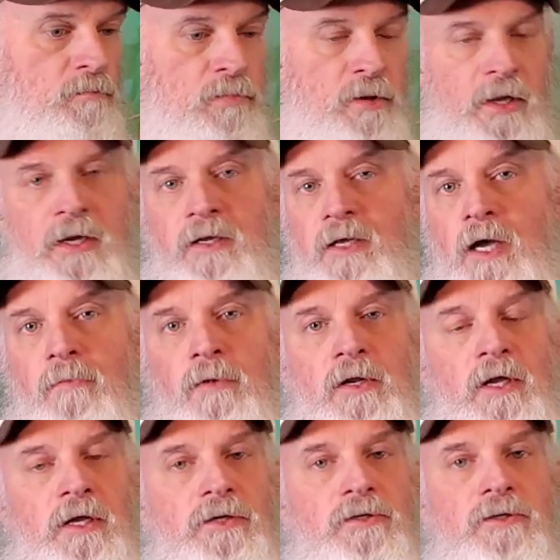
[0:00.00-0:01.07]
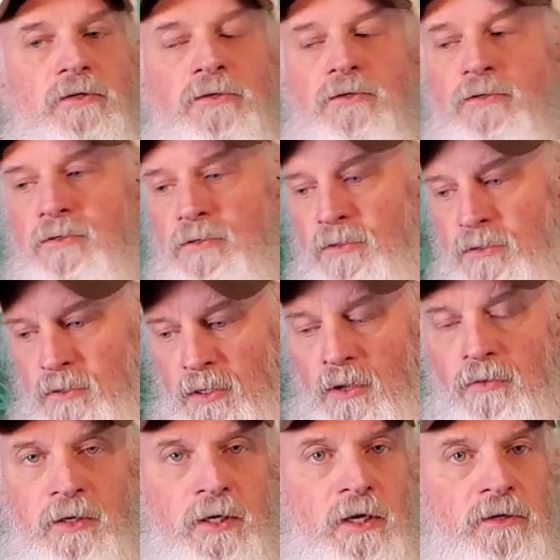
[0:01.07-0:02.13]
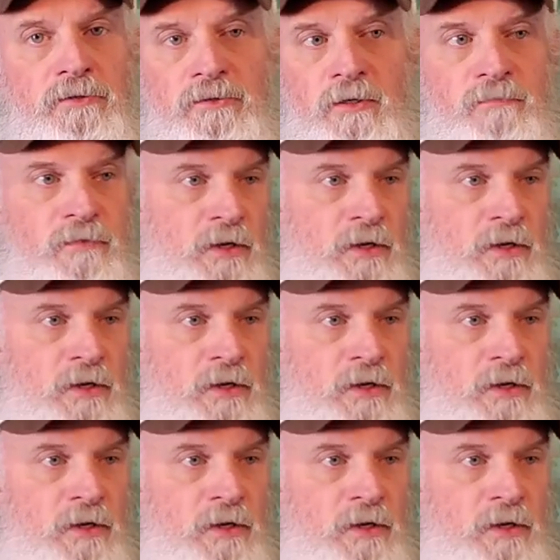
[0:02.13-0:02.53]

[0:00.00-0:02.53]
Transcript: blade combinations, all that kind of stuff.